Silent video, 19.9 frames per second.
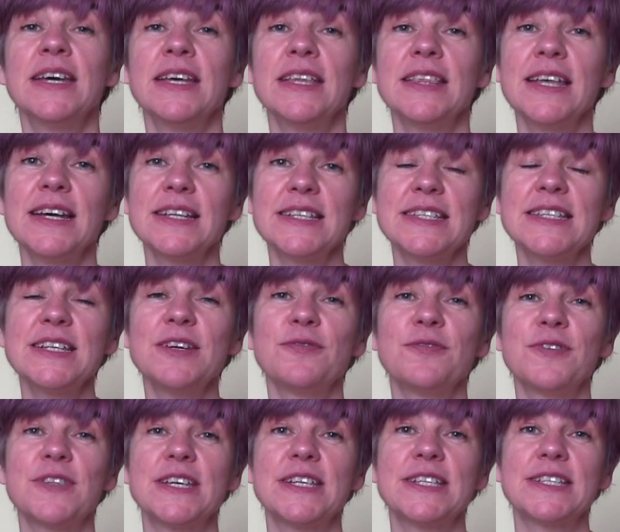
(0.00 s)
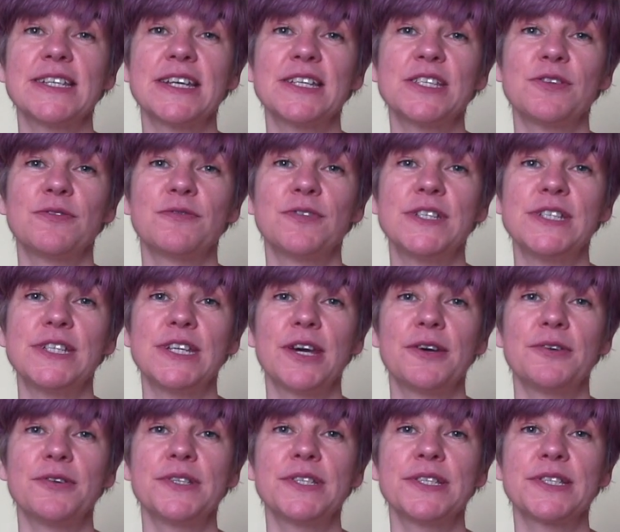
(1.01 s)
That's it for this set of
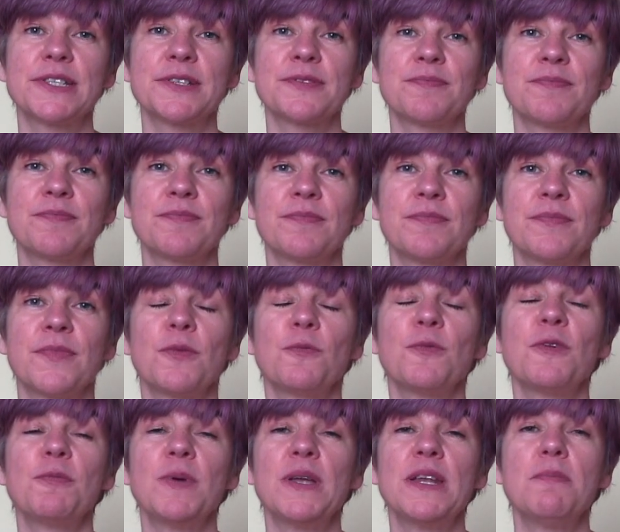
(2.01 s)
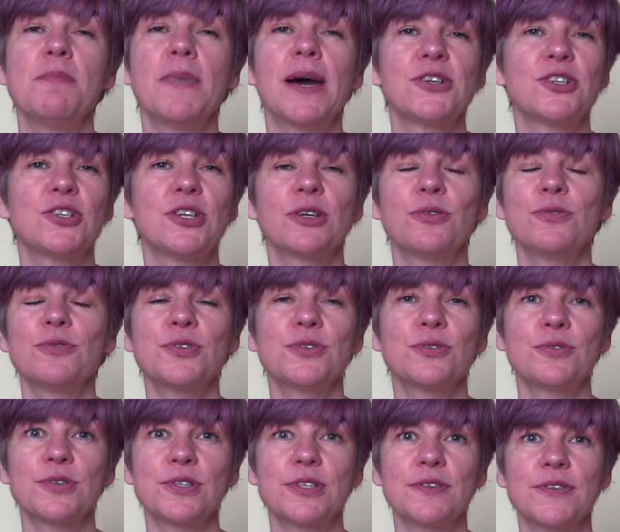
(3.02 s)
videos. We've been imagining all
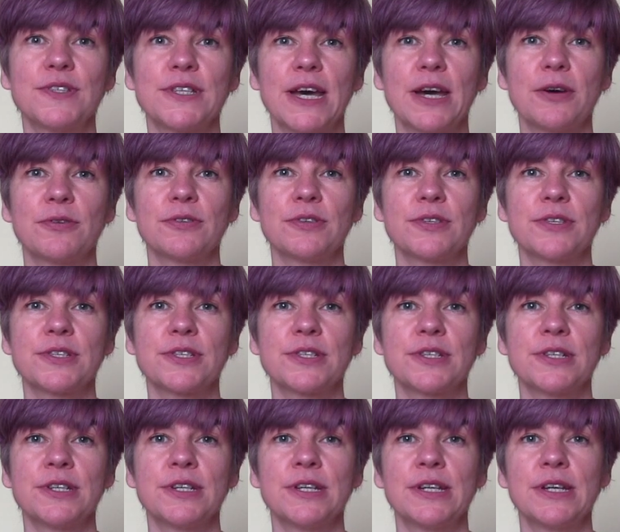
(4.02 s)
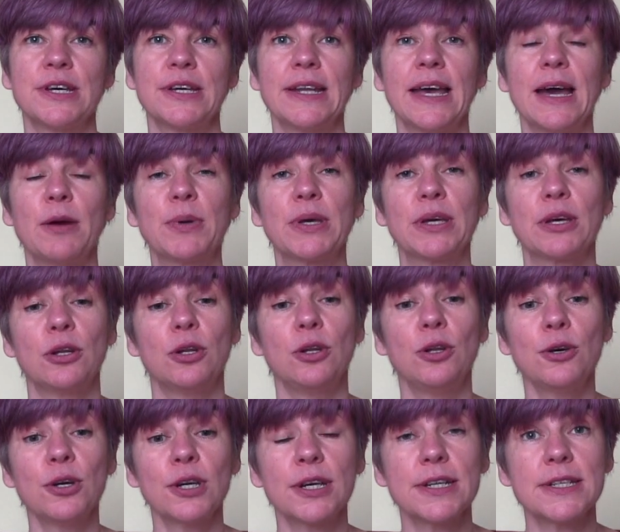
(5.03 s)
sorts of sounds and how we can
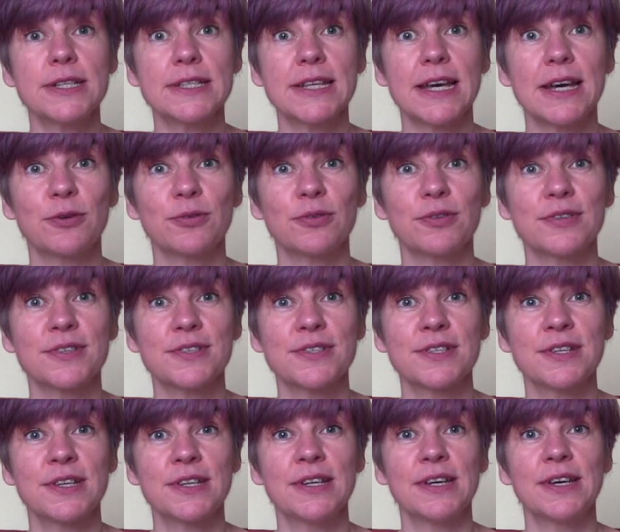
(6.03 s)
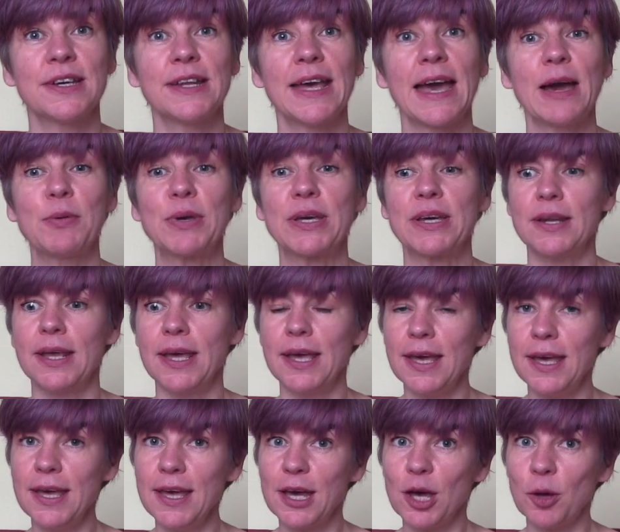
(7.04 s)
look at sounds and how we can
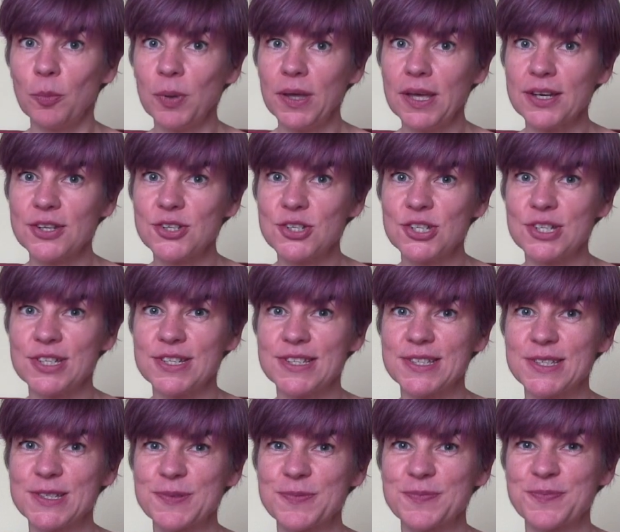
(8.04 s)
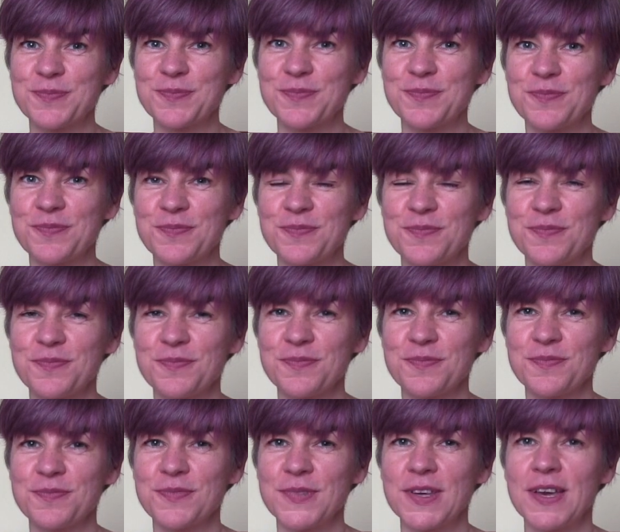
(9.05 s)
hear pictures.
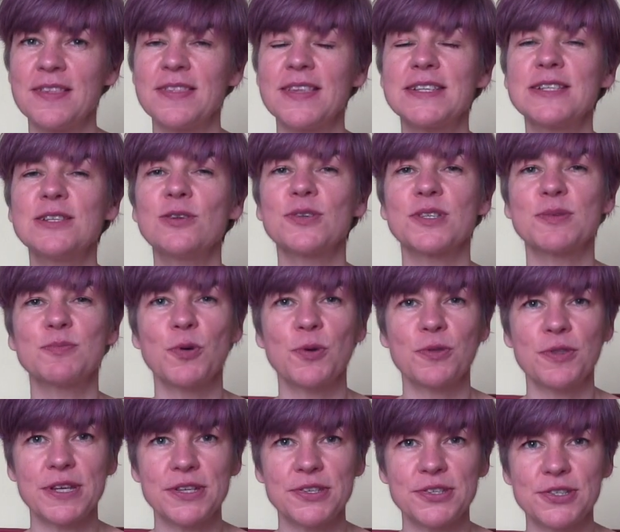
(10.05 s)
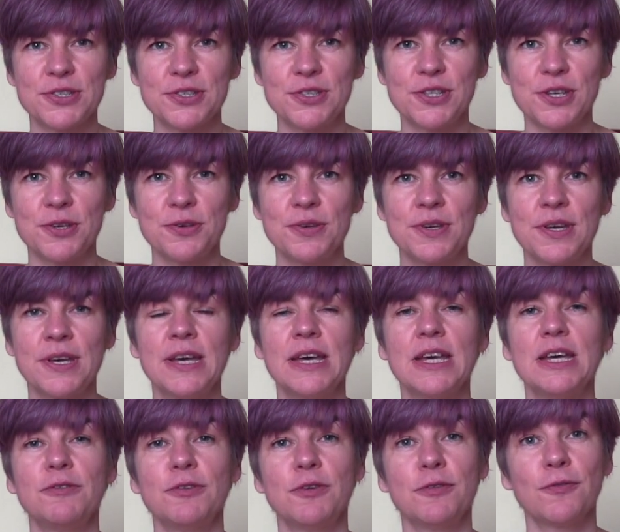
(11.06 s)
There's lots more things to do
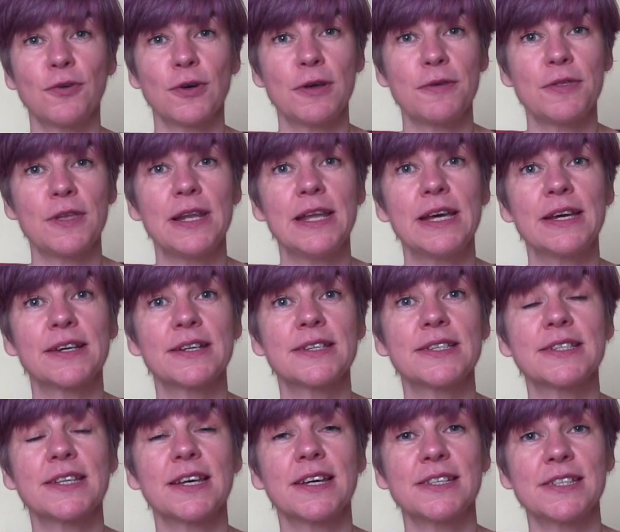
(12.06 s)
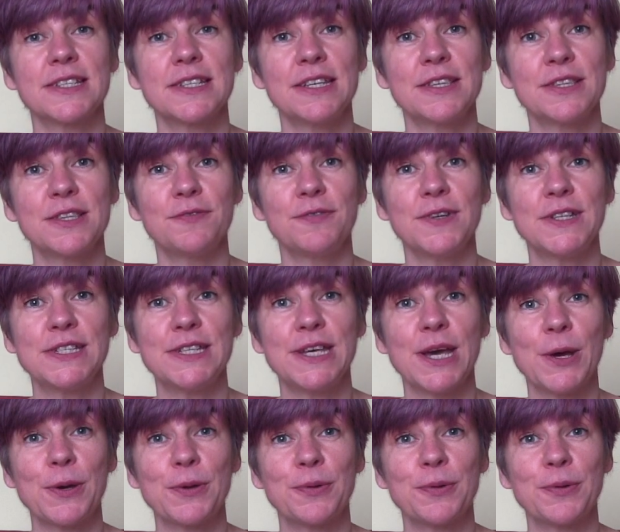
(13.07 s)
if you follow the links underneath the video.